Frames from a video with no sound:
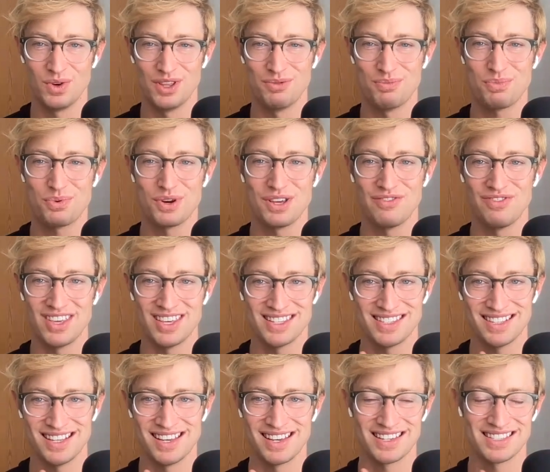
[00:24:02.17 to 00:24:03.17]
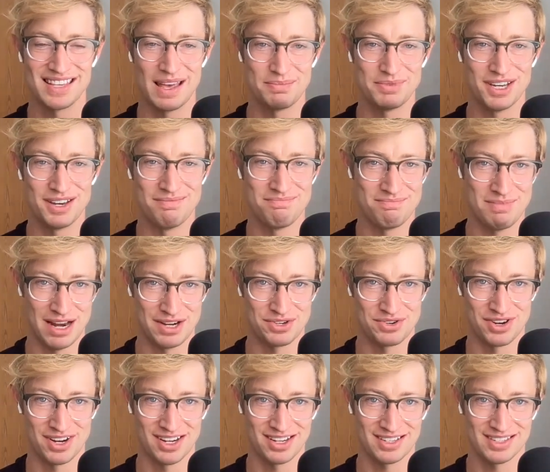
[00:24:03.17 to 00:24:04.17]
with previously accepted
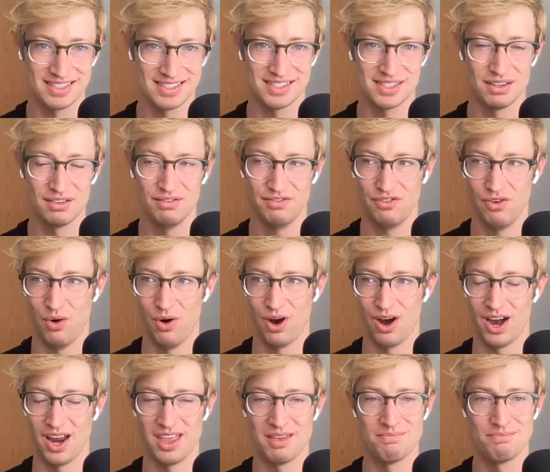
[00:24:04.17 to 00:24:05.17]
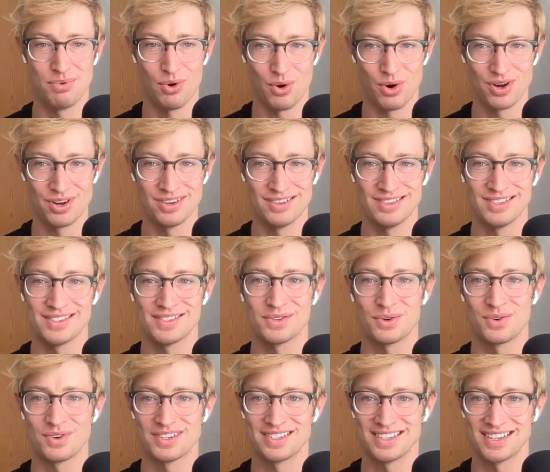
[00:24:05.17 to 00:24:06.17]
metrics for mm-hmm. importance
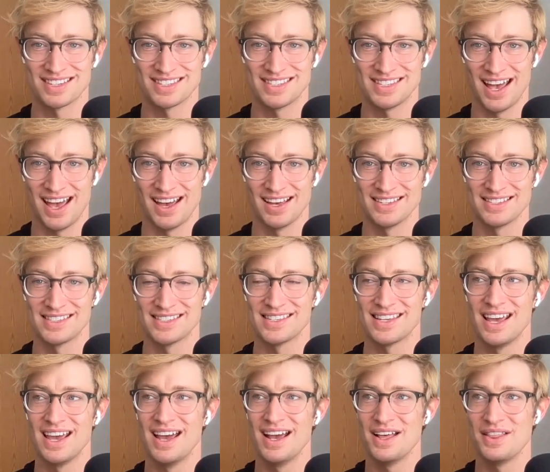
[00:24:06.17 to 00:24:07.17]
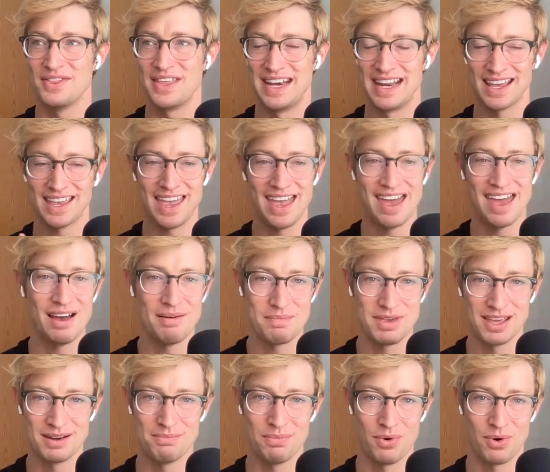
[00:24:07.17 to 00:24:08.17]
or success, then it cannot
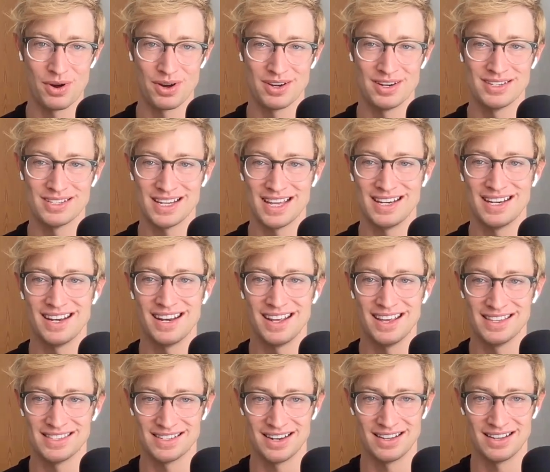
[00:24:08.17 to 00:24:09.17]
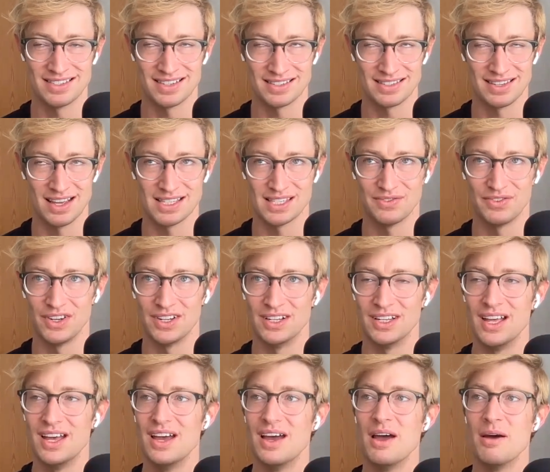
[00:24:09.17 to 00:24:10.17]
be important and it is not
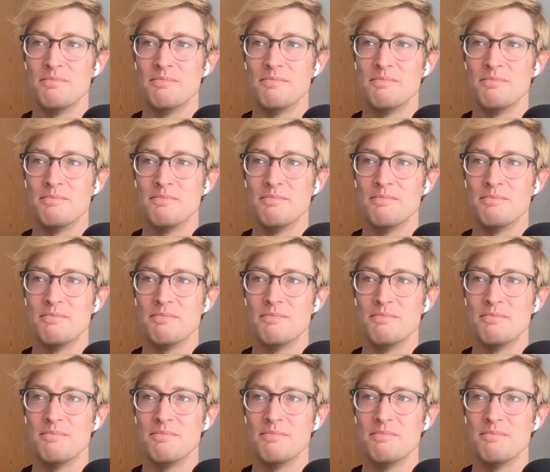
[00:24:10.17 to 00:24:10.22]
successful.